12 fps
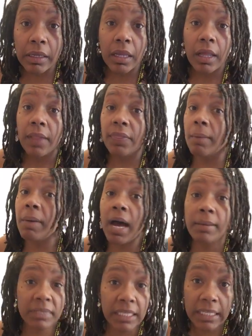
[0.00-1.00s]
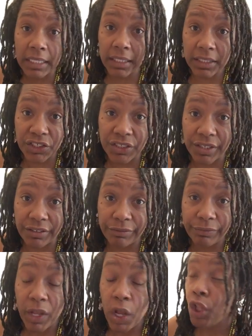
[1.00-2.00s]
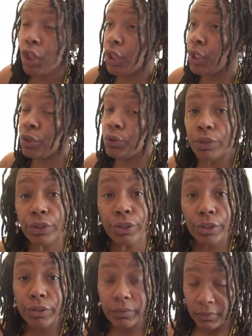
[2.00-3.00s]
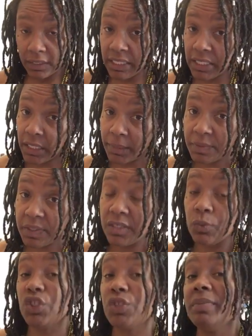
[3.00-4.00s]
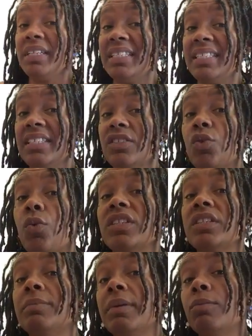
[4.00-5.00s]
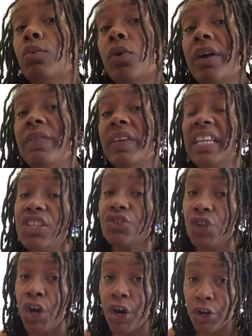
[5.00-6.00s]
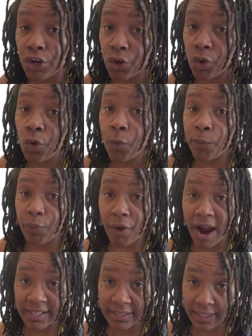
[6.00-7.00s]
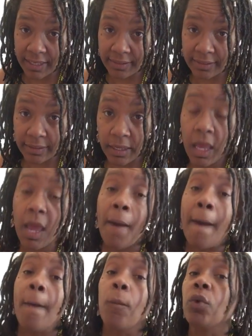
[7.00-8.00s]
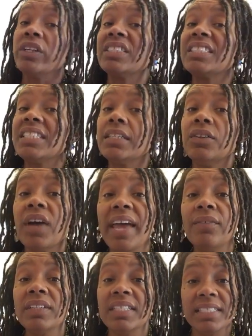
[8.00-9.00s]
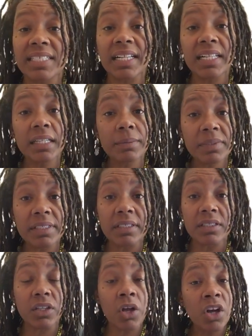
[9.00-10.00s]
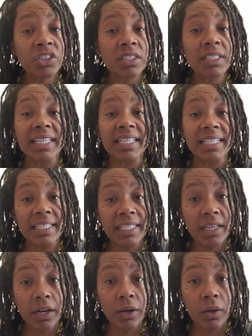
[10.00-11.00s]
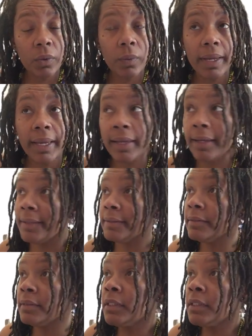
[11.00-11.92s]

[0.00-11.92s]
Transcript: the bomb diggity this year. Lunar eclipses, which means it's going to be more of an internal process. We're still having these eclipses largely in Leo and